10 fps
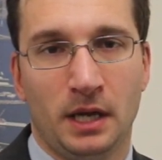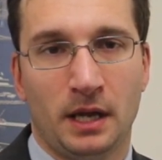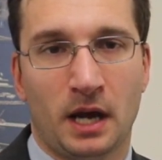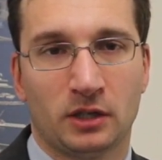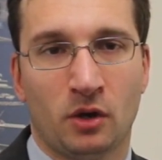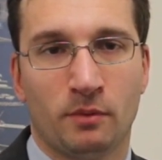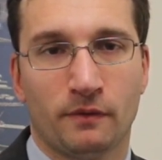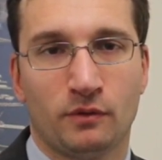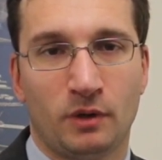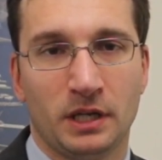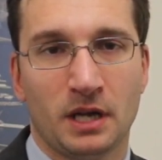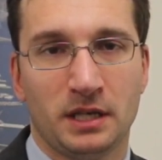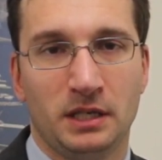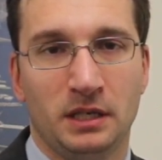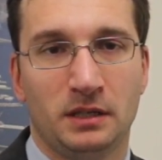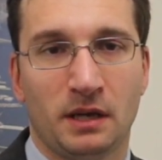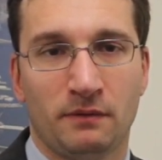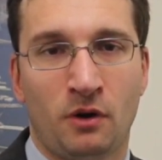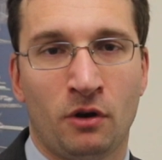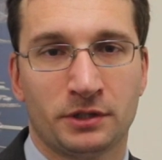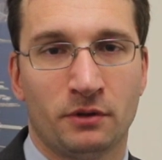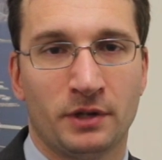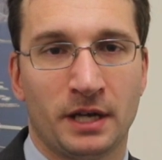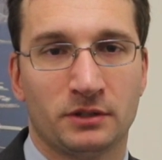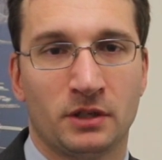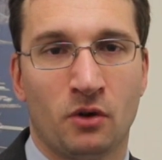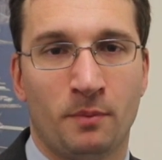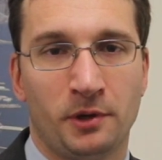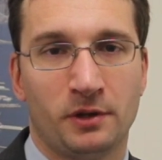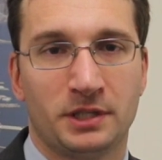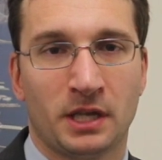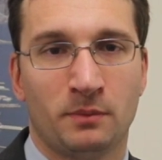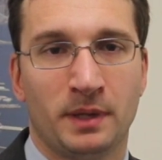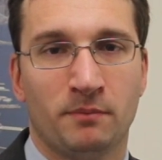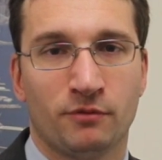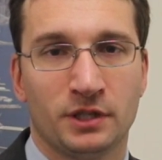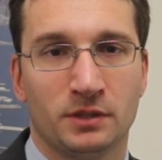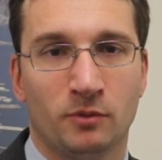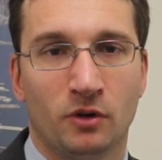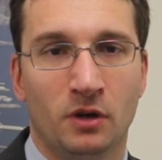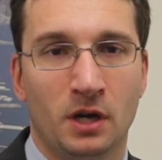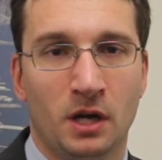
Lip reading: In October of 2019, Teva also announced an opioid settlement in principle,